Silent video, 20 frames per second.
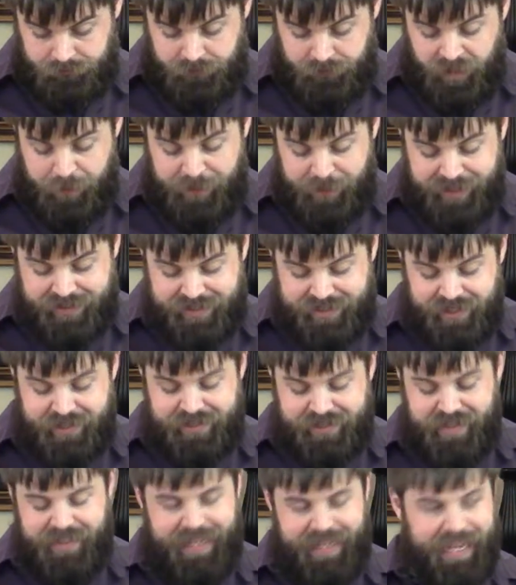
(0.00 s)
Because
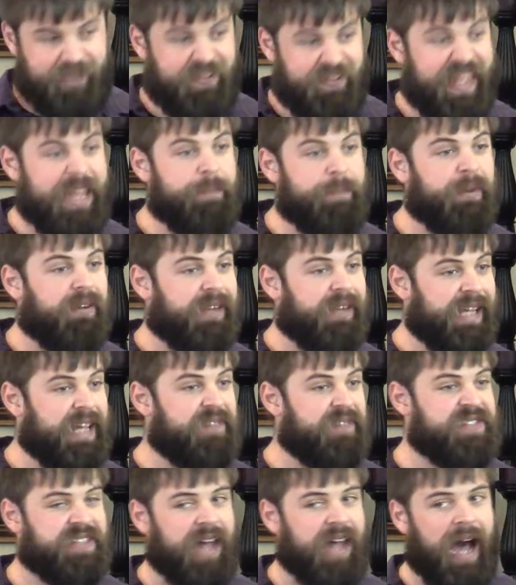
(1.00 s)
here's the thing if he
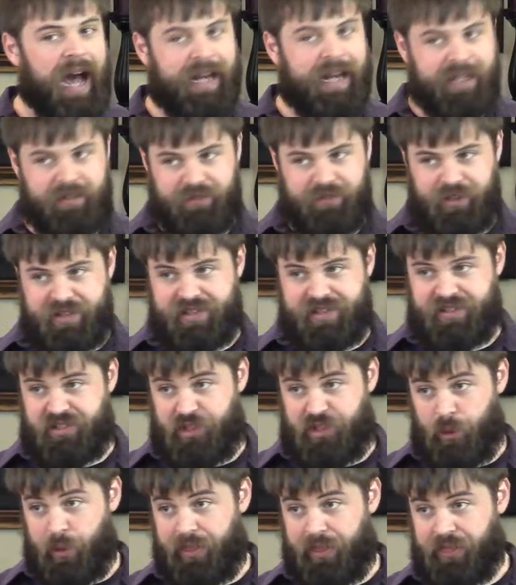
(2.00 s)
believes God in verses
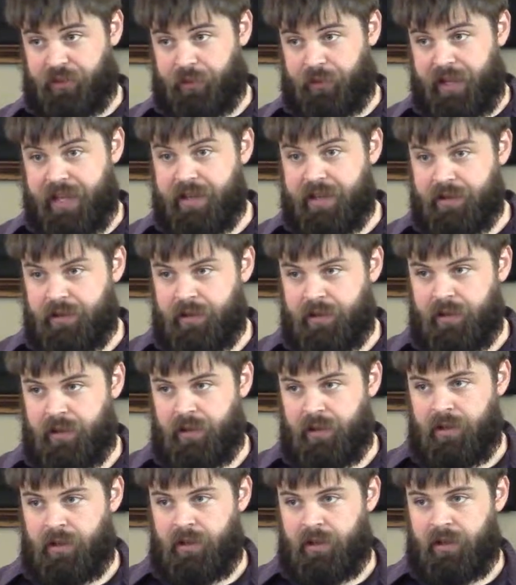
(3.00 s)
2 and 3,
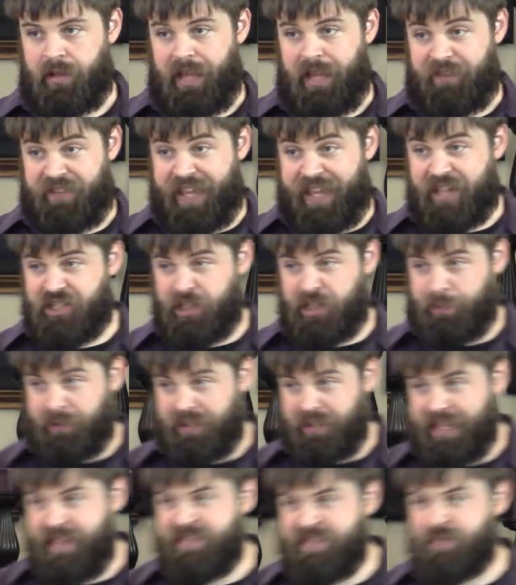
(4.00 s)
if he actually
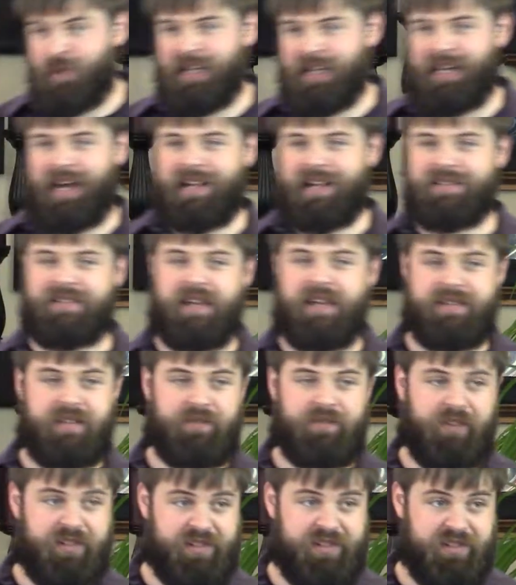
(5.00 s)
believes what God says in
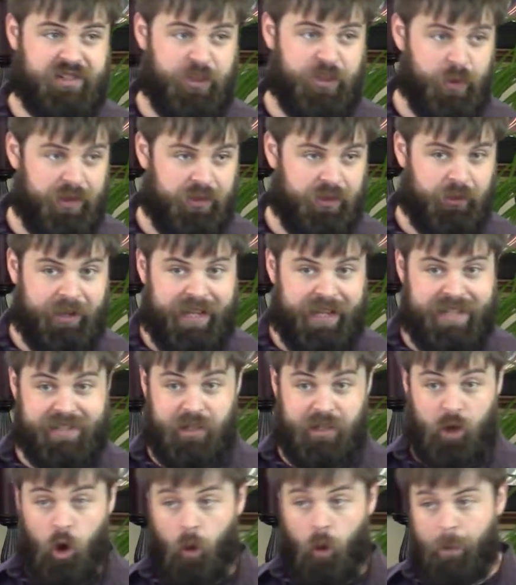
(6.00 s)
verses 2 and 3, he's
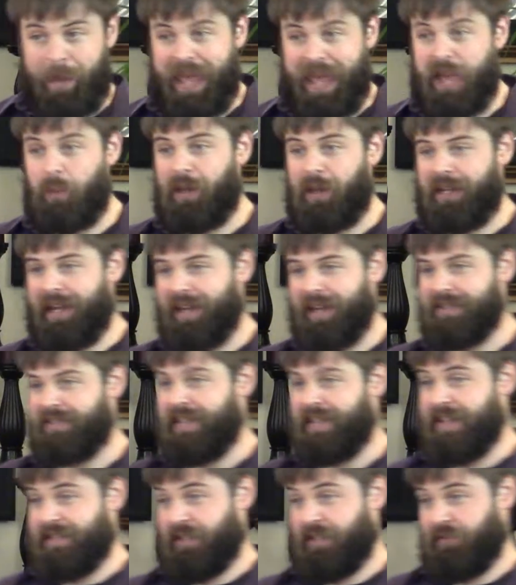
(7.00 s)
going to obey what God
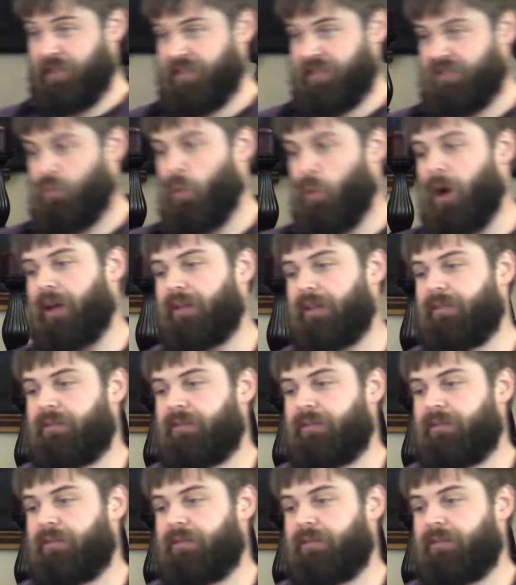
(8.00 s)
says in verse 1.